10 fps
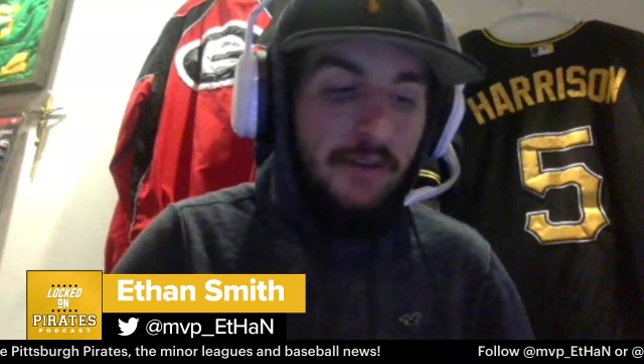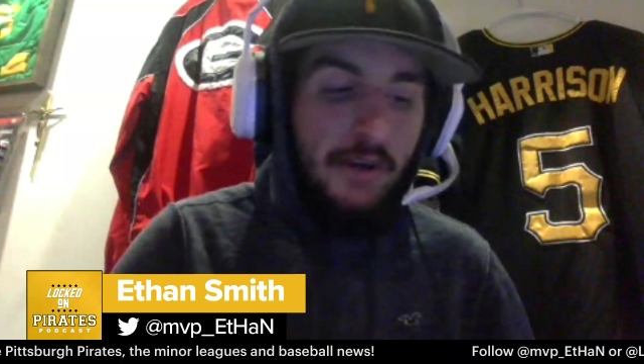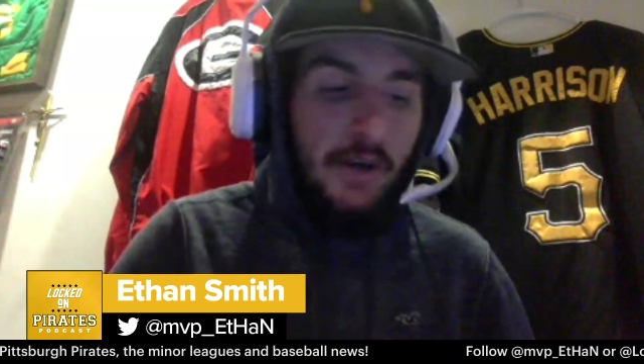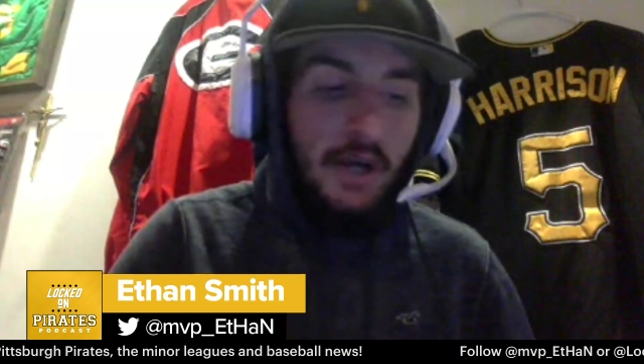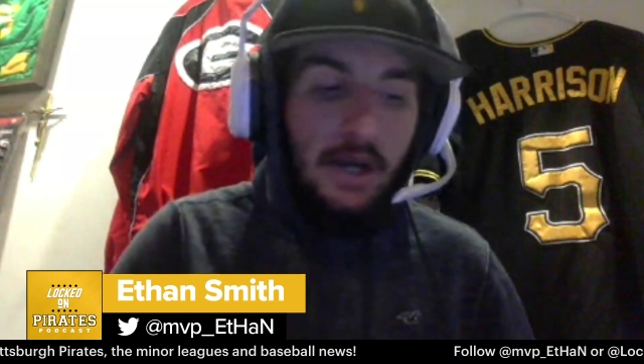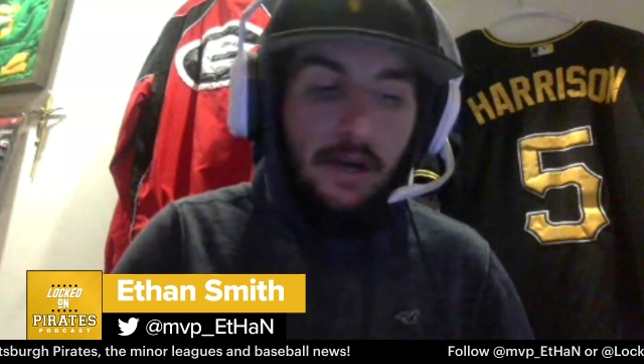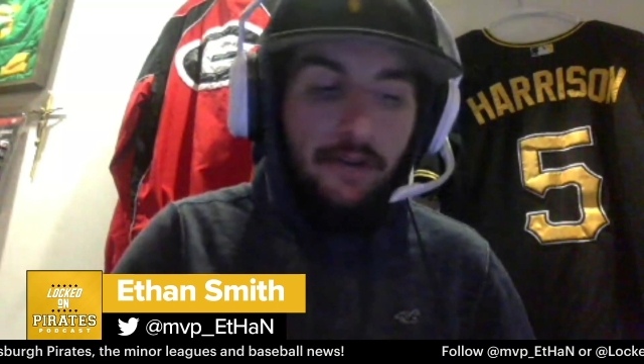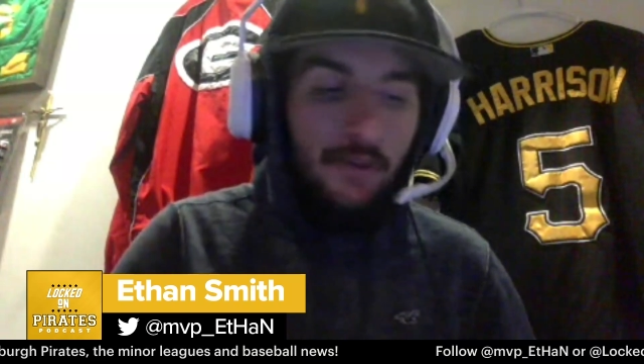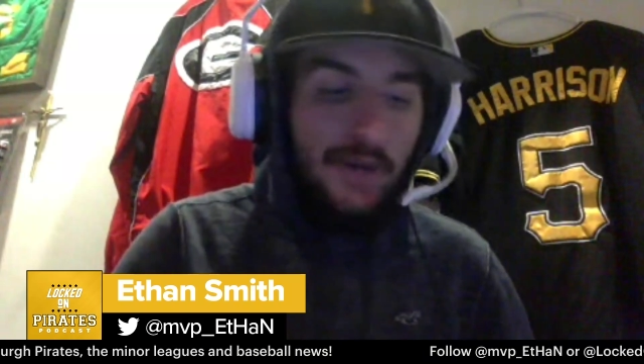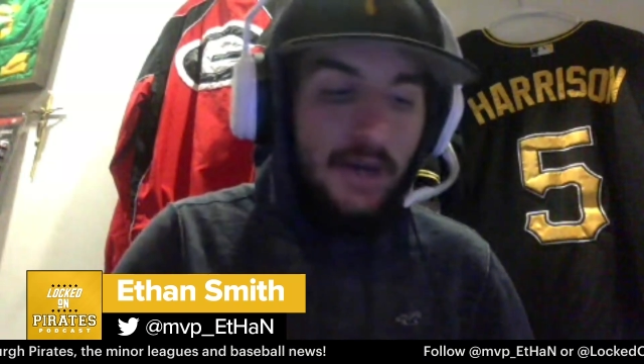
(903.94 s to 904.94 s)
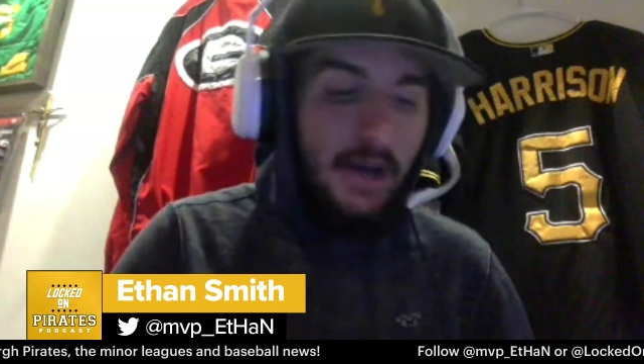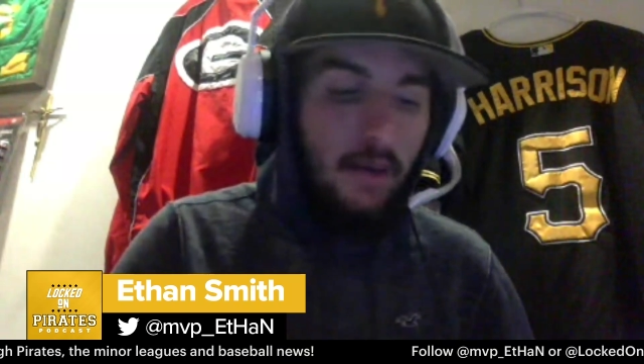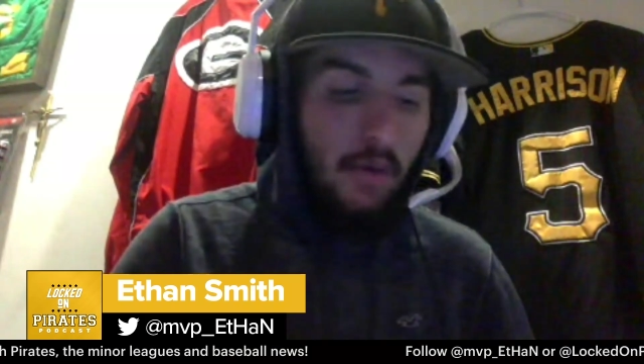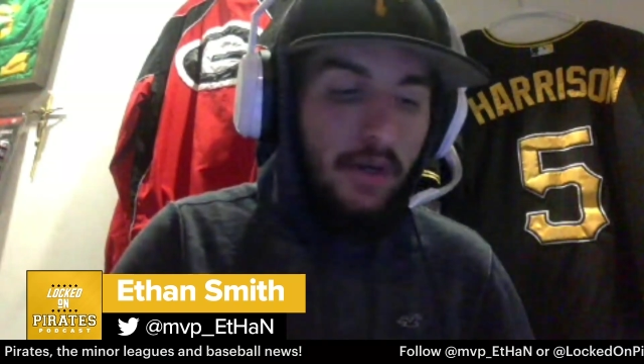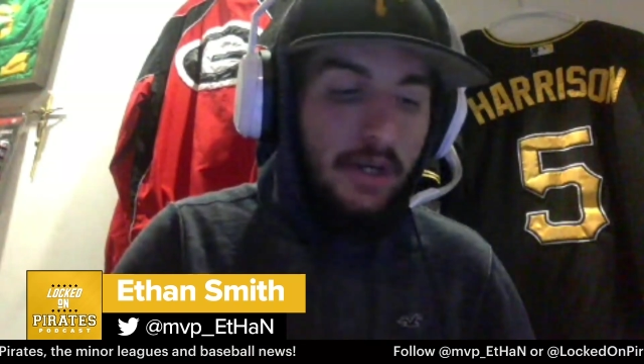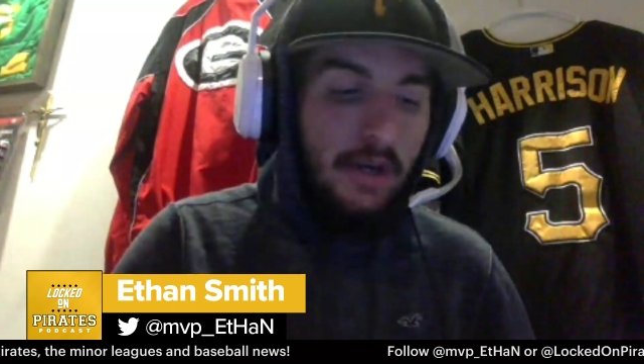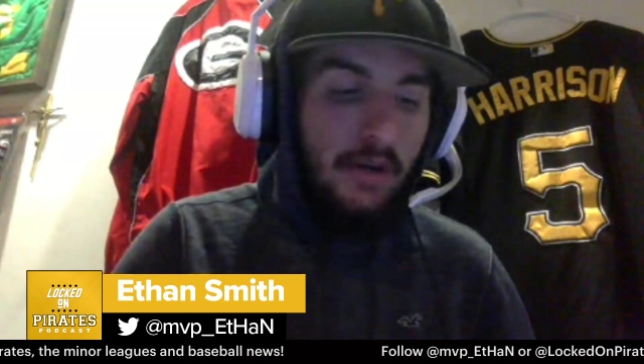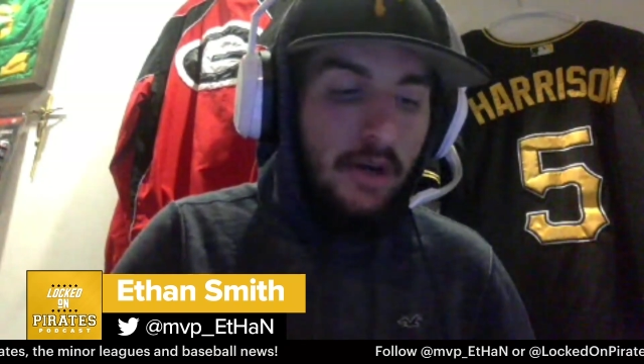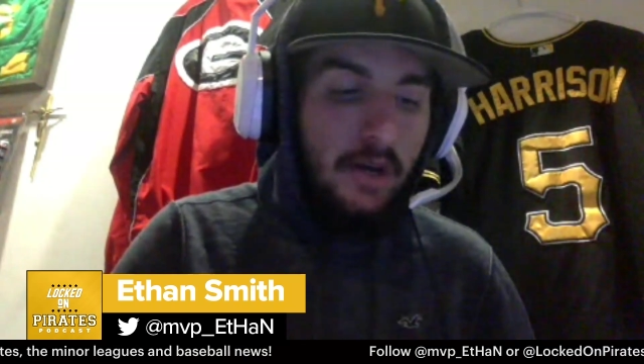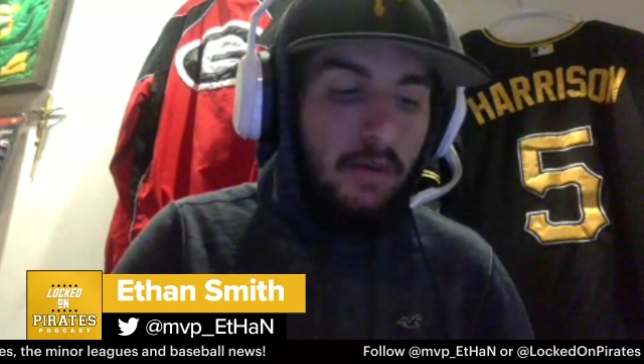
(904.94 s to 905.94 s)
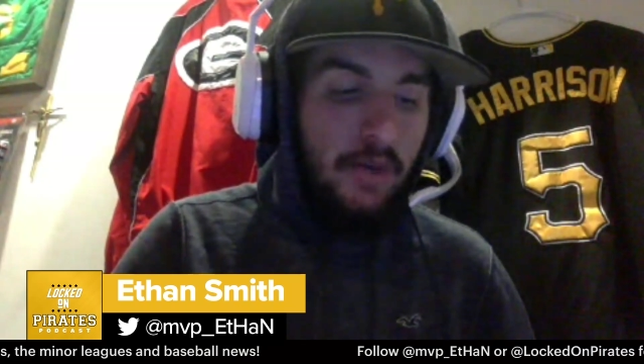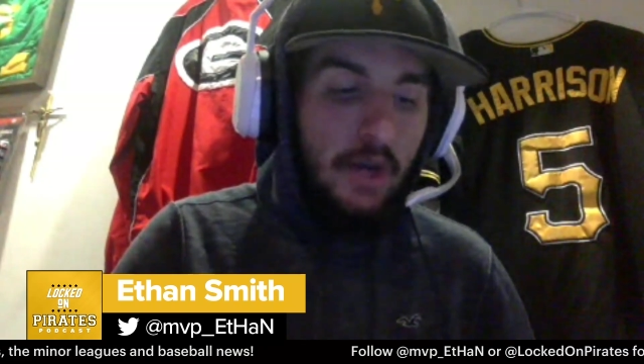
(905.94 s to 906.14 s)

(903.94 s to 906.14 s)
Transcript: year, a 3.91 ERA with